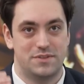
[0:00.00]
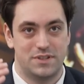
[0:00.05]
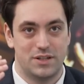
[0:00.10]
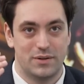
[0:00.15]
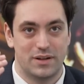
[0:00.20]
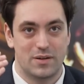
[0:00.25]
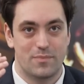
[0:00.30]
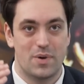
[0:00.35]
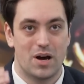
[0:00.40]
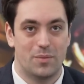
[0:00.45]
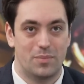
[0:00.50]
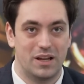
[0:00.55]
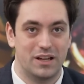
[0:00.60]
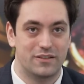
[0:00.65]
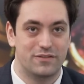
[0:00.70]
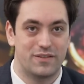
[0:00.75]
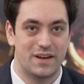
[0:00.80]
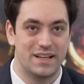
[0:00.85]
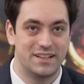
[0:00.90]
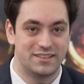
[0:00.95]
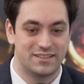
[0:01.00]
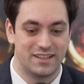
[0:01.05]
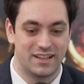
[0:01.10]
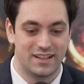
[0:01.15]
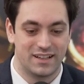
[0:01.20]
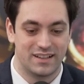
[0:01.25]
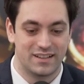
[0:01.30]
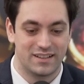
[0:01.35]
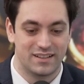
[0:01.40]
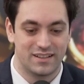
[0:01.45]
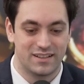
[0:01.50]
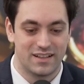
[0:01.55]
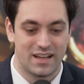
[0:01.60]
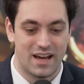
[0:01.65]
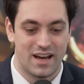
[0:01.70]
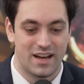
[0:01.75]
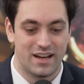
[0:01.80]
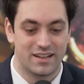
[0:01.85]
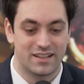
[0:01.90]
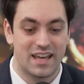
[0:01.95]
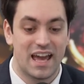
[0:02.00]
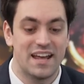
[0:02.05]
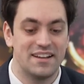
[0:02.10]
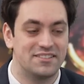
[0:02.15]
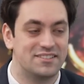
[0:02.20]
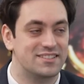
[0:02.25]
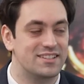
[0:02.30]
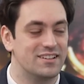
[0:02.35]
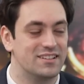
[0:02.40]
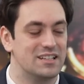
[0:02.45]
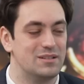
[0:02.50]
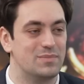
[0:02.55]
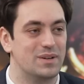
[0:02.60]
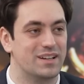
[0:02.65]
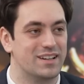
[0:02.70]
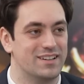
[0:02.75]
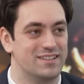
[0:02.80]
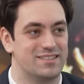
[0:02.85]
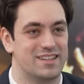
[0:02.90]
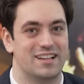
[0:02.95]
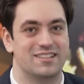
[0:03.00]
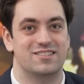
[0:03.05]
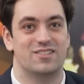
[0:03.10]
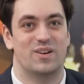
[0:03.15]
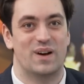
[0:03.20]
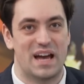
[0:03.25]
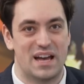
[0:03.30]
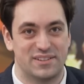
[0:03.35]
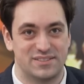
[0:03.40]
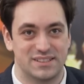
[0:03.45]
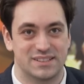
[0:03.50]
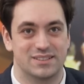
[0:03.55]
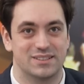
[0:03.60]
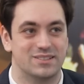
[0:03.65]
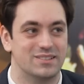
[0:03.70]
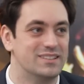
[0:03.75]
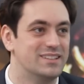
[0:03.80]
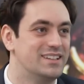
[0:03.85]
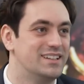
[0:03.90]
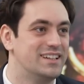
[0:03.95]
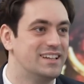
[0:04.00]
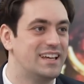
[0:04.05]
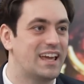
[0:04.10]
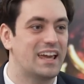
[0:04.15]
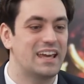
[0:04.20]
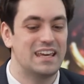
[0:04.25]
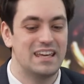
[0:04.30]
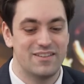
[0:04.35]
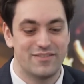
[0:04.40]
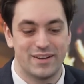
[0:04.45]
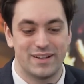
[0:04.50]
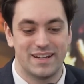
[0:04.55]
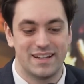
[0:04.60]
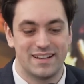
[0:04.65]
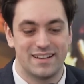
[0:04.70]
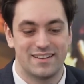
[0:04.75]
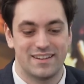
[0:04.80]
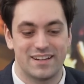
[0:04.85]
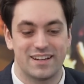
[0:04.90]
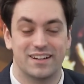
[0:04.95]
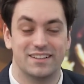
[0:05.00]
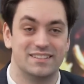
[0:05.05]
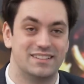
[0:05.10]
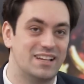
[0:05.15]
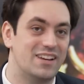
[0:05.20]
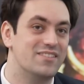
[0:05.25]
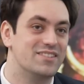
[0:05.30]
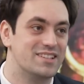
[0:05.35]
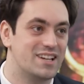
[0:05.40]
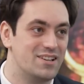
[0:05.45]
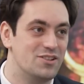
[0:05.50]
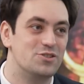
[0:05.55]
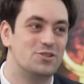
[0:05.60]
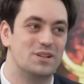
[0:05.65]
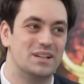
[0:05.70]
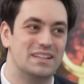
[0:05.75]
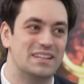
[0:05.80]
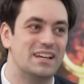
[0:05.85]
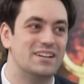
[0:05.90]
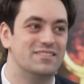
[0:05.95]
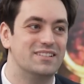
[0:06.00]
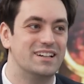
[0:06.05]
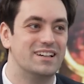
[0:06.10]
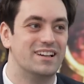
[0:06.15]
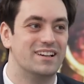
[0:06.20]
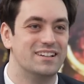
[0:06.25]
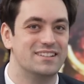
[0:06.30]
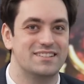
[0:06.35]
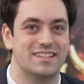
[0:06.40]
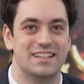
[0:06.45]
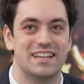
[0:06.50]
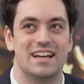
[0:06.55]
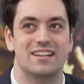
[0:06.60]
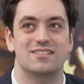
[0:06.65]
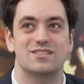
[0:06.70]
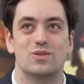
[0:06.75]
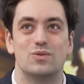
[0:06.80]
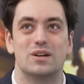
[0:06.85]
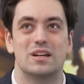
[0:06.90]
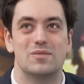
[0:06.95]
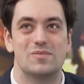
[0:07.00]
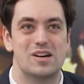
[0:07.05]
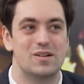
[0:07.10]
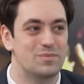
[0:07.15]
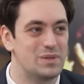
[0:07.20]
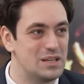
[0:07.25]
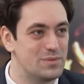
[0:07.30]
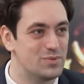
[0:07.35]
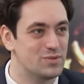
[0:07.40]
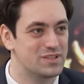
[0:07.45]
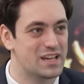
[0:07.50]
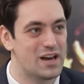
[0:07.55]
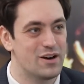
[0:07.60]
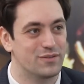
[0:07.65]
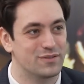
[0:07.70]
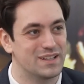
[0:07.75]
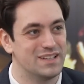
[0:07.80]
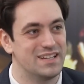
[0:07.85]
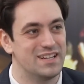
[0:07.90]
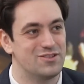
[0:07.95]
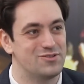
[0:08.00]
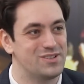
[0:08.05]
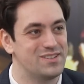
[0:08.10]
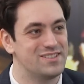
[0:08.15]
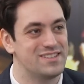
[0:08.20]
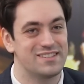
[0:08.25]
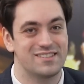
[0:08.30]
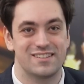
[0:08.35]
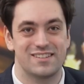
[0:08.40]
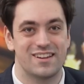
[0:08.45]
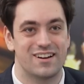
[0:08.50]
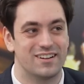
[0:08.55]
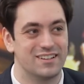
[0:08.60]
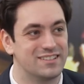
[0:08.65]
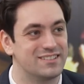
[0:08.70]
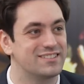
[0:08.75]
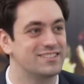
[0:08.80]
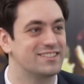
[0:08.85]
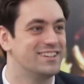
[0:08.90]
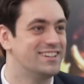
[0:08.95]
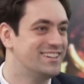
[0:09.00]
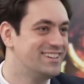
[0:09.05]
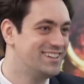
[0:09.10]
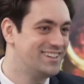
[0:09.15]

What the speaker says: doing a public-facing case study, because that's not ethical. Even in the 19th century, they realised that, yes, talking about people's health conditions isn't nice.